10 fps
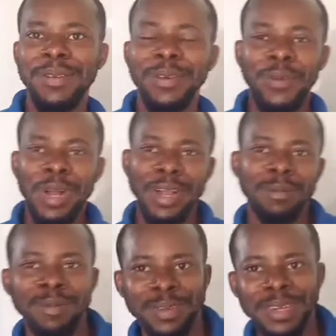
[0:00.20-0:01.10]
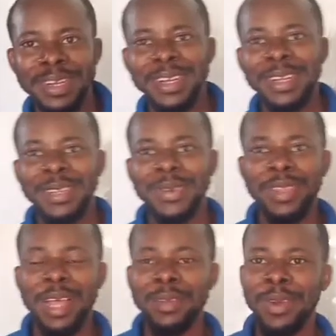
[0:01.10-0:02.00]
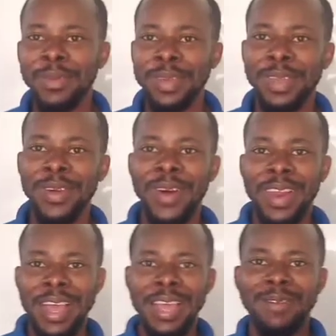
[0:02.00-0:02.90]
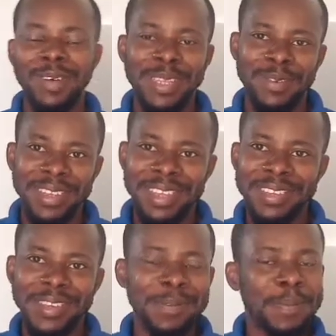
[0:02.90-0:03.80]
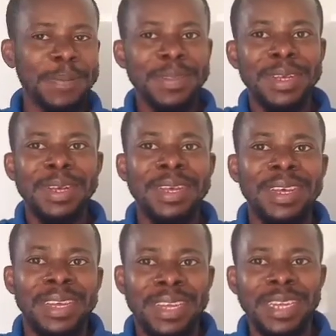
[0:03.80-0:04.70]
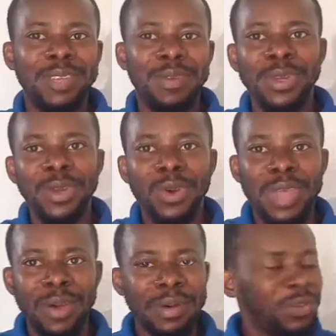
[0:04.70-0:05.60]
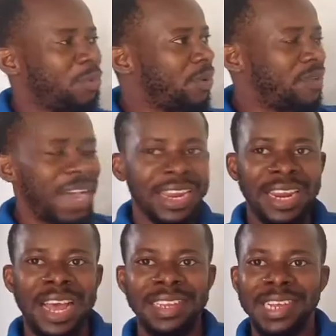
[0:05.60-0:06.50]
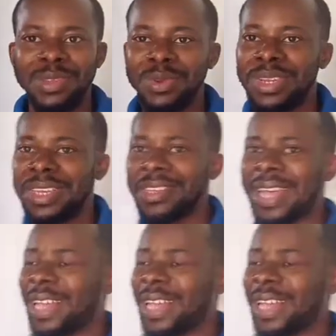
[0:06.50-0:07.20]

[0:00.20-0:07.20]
Welcome to Taxonomy Online Mathematics. In this video, we are going to provide an answer to this